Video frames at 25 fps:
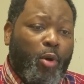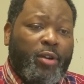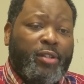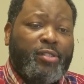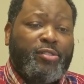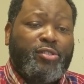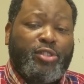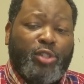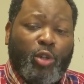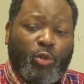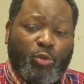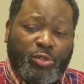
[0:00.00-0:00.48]

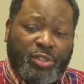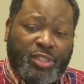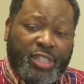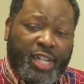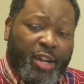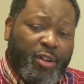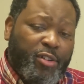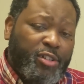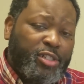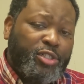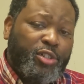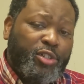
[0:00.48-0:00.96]
now you went
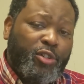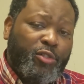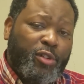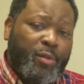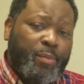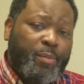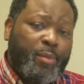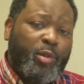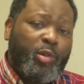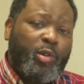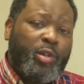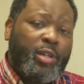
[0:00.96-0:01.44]
from
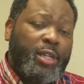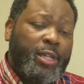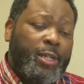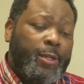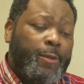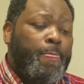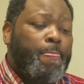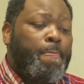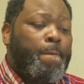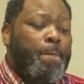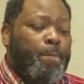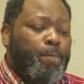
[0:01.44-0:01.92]
1,000
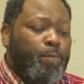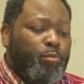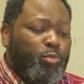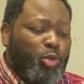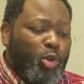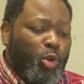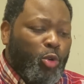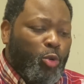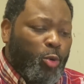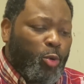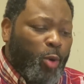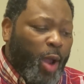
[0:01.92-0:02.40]
people
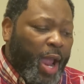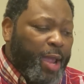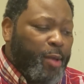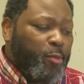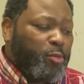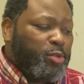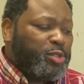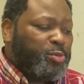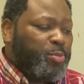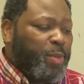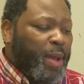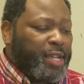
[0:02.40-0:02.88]
to
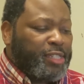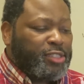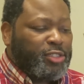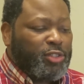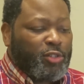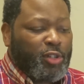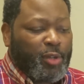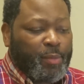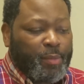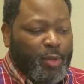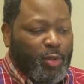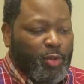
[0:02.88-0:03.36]

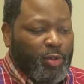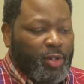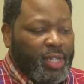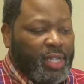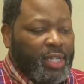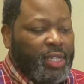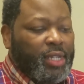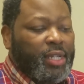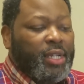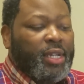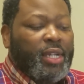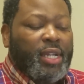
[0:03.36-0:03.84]
1,030
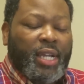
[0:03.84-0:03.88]
people.